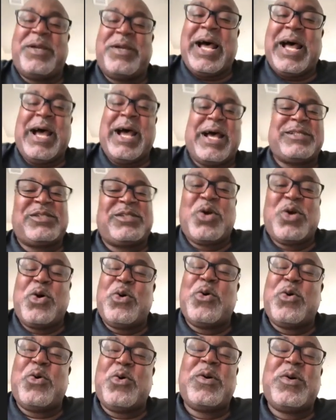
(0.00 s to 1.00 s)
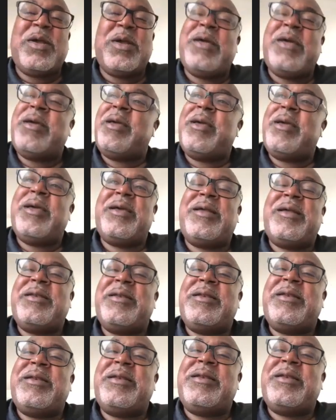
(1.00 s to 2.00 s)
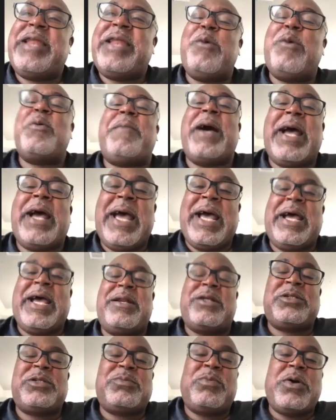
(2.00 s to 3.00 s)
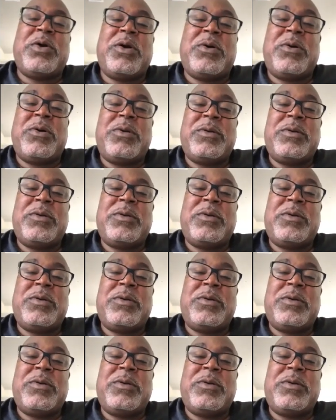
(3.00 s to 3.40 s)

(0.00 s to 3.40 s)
Our school, they were behind us, bro.